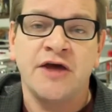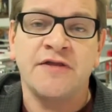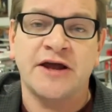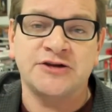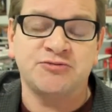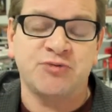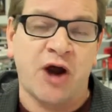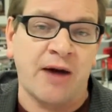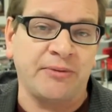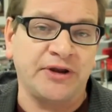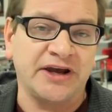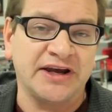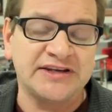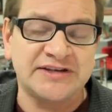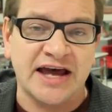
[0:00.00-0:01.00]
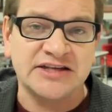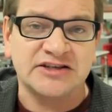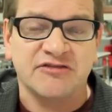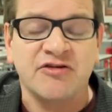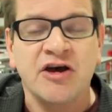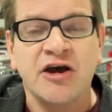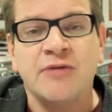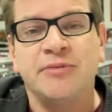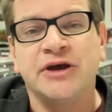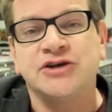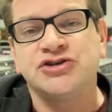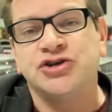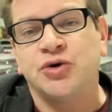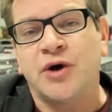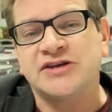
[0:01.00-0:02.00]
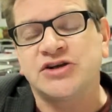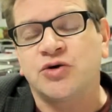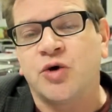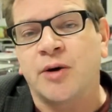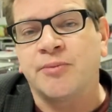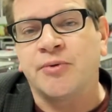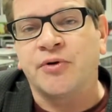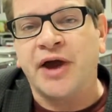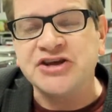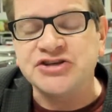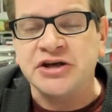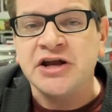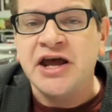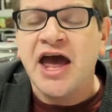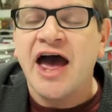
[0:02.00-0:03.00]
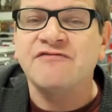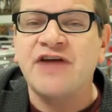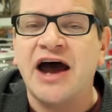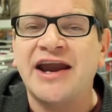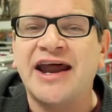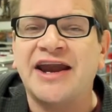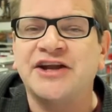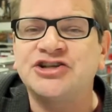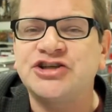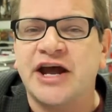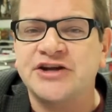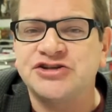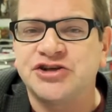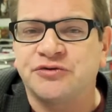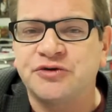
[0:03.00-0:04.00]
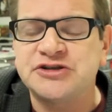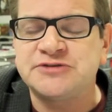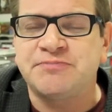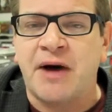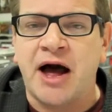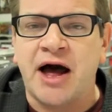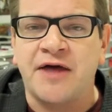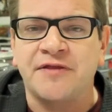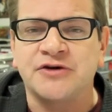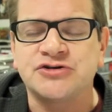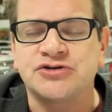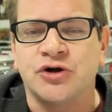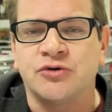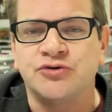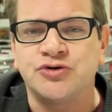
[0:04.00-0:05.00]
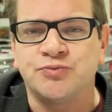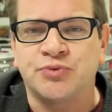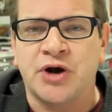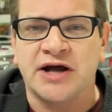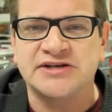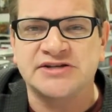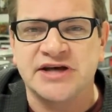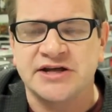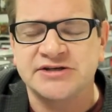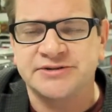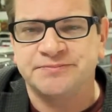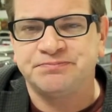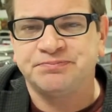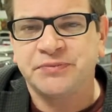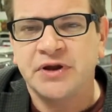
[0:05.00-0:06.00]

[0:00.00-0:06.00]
that's probably excessive because you as a corporation have not had a chance to respond. There's no due process.